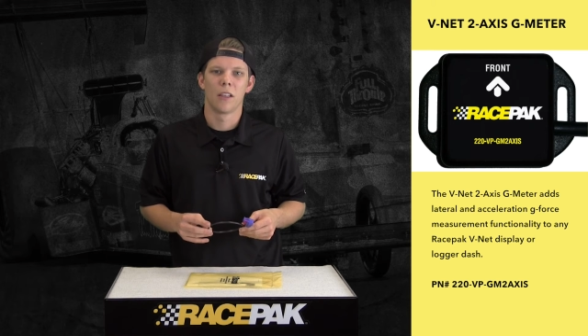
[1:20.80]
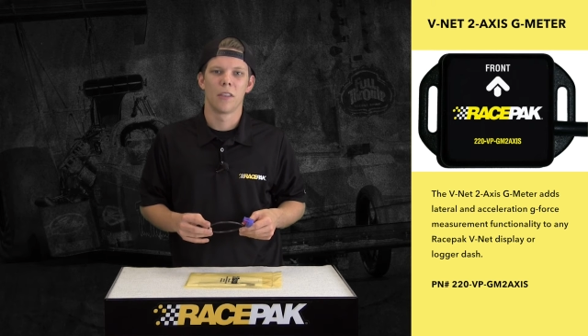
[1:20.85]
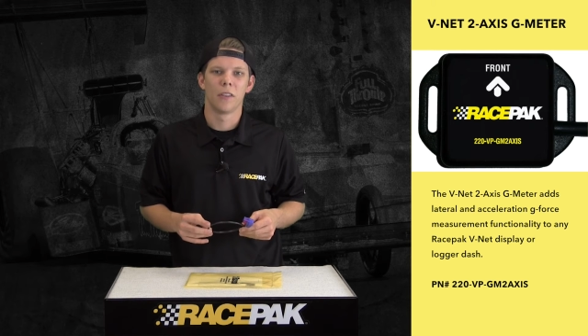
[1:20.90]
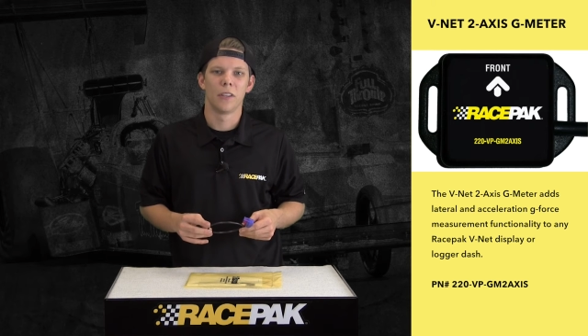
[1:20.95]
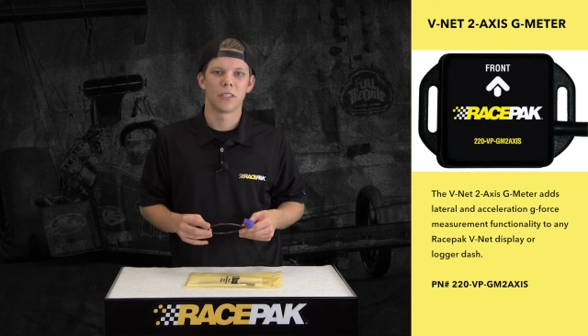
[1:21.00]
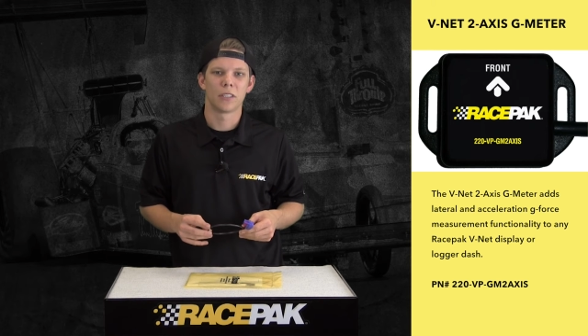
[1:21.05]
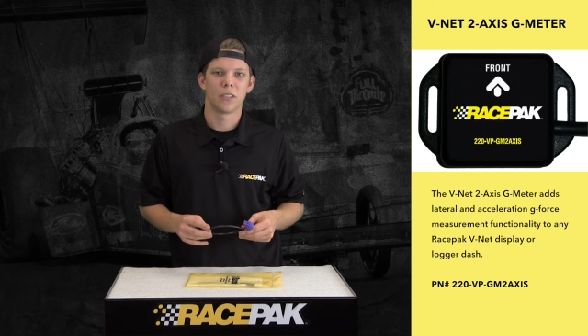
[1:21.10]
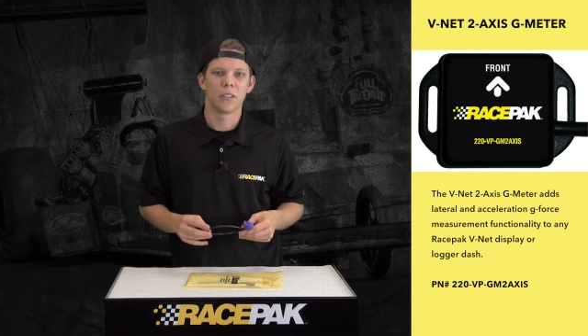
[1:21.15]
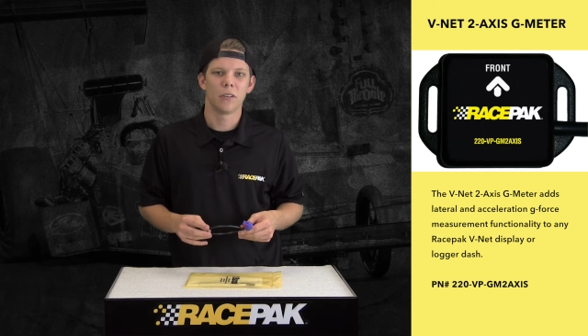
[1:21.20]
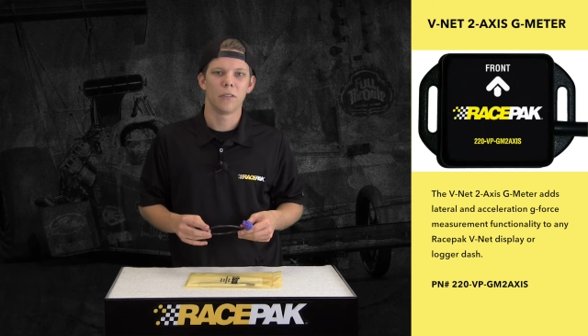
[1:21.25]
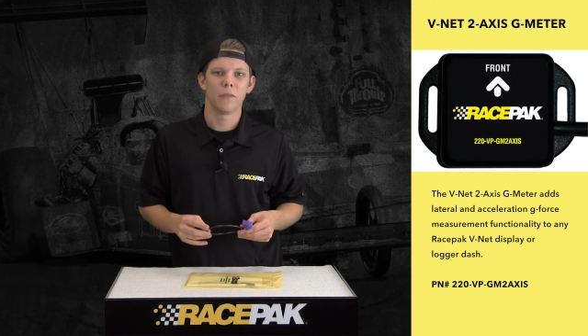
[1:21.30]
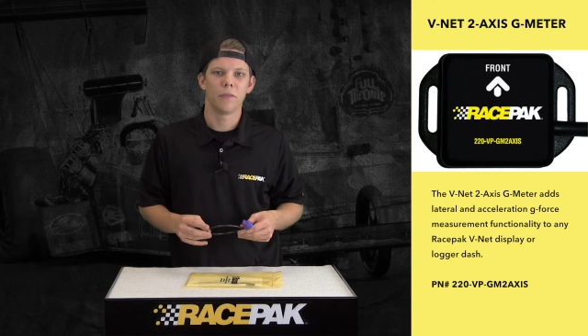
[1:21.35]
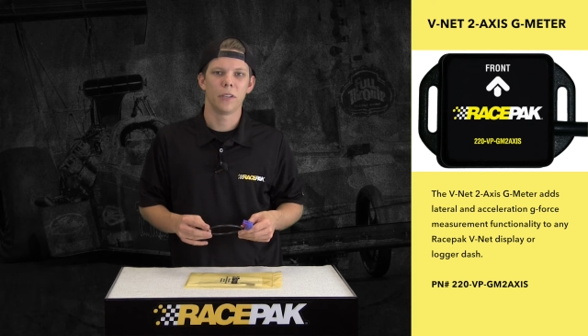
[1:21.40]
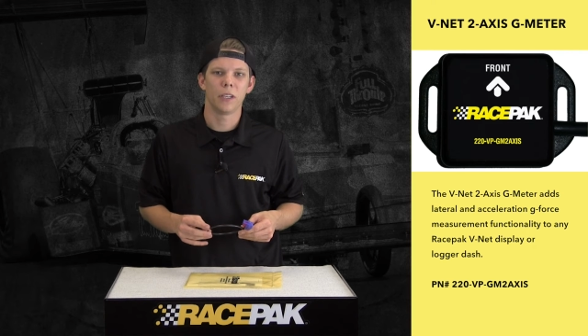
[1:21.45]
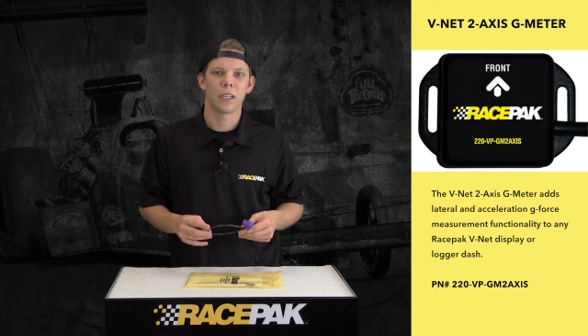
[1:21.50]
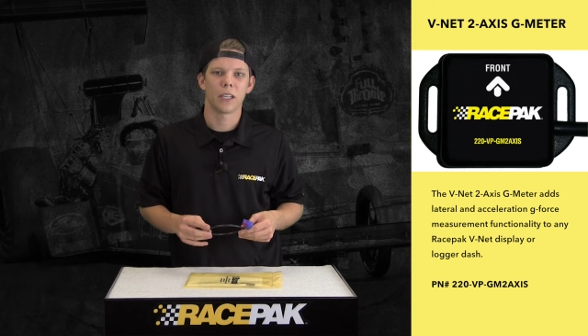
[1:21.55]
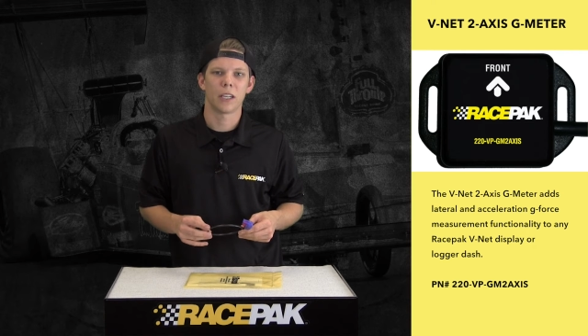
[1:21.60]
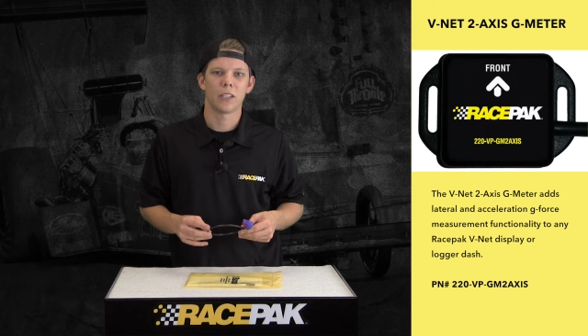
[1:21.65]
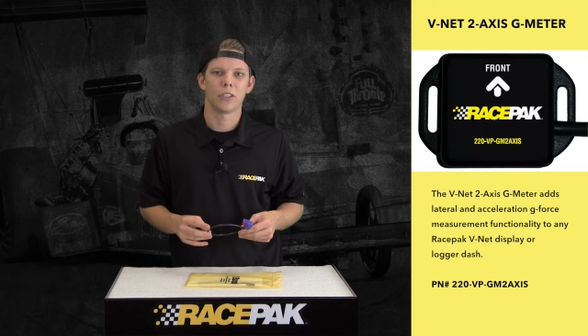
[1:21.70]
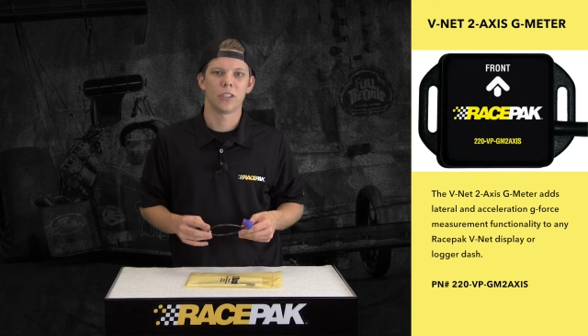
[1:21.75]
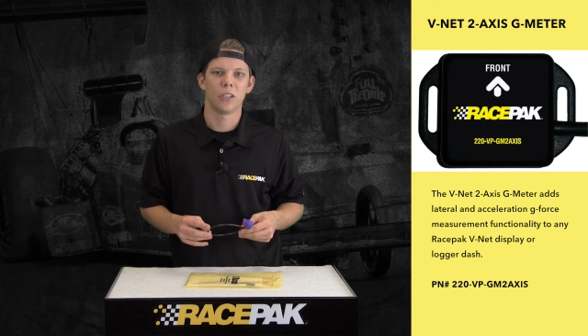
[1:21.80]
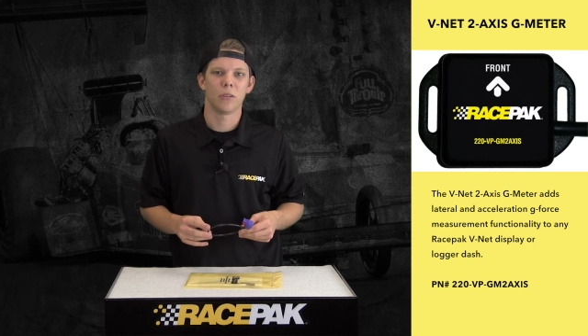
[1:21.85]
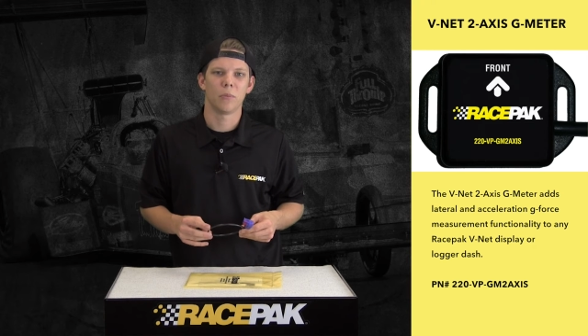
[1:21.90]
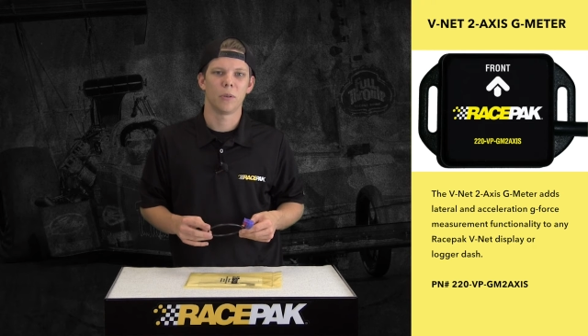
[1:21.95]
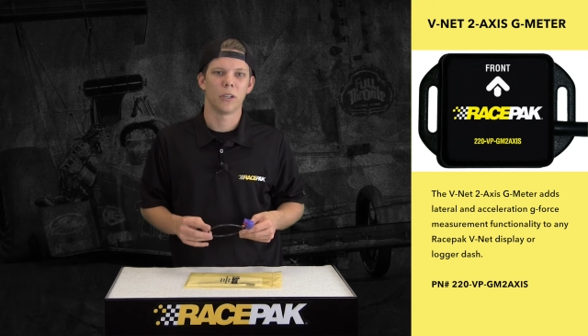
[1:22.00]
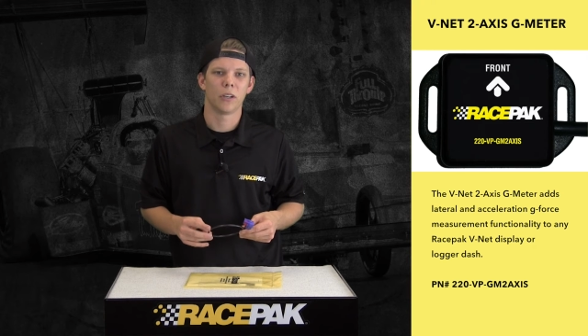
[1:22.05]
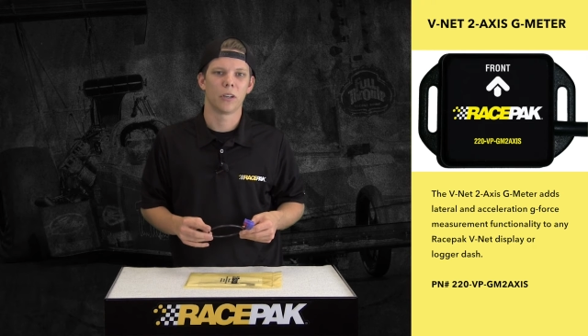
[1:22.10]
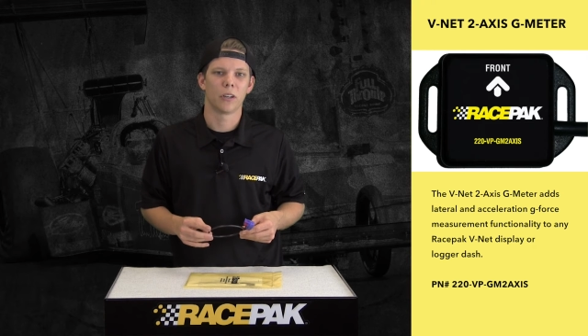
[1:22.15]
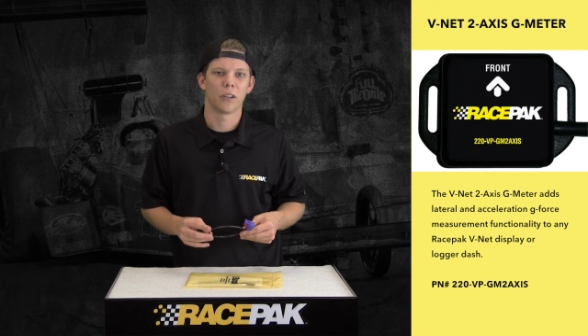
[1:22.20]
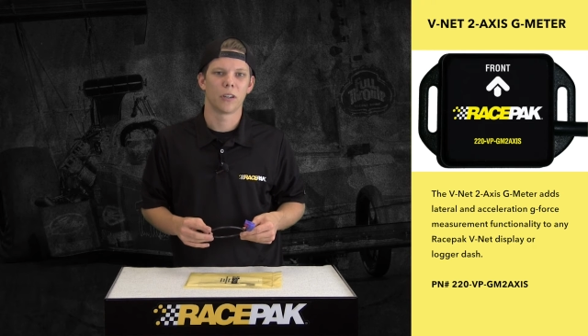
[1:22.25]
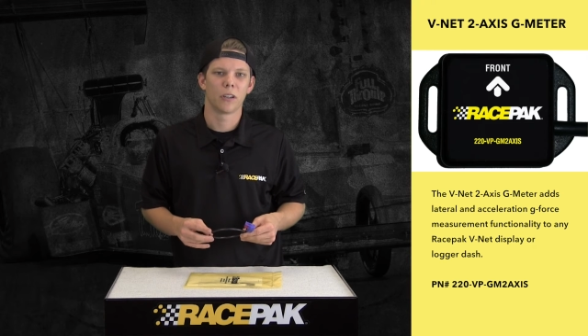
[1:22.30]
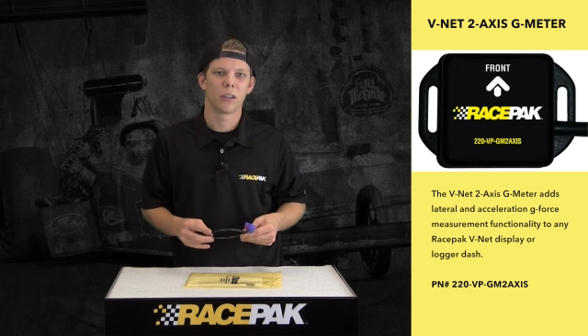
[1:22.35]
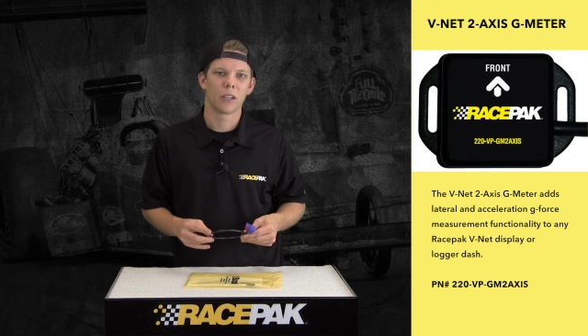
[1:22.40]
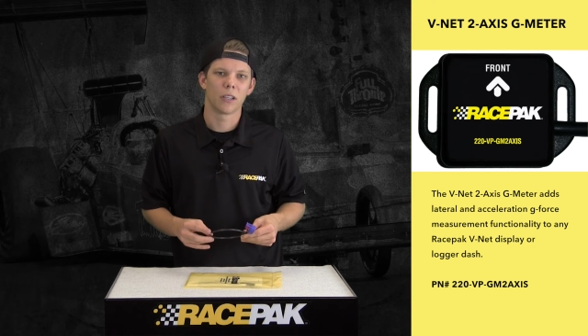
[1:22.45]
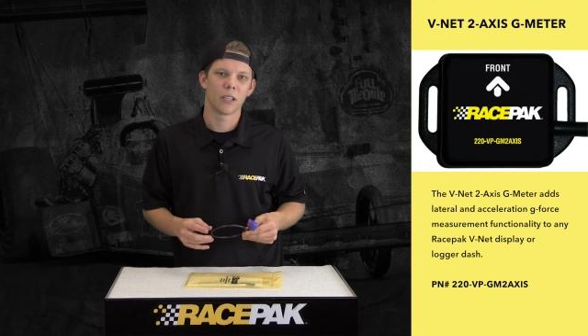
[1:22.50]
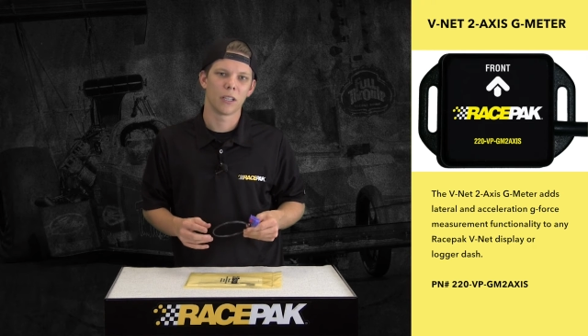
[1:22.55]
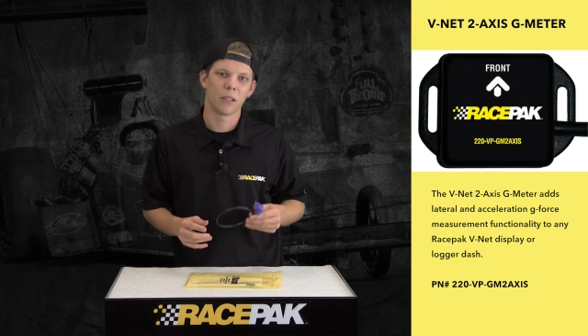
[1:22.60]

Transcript: This new VNet G-meter